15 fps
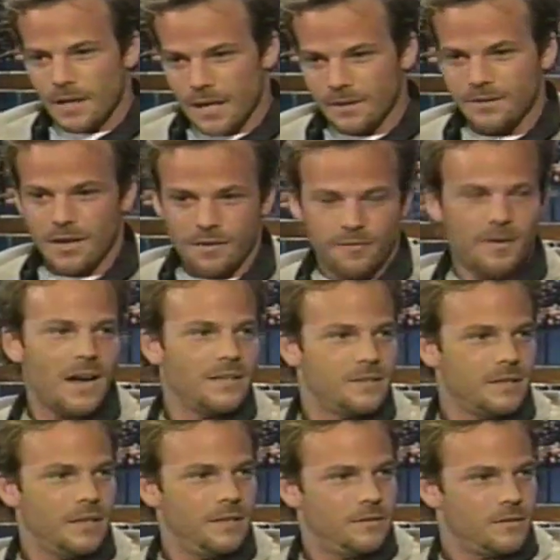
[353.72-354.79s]
a lot of tough
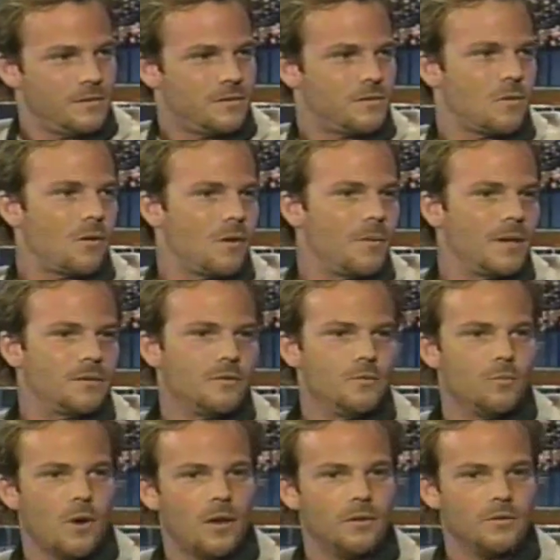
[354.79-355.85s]
fight scenes. It's a story about
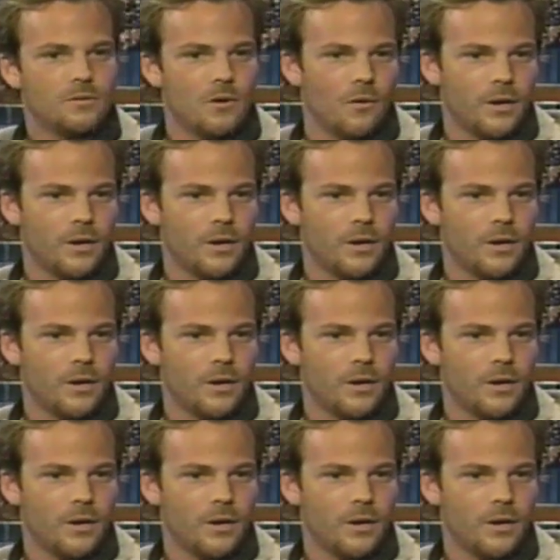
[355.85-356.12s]
two brothers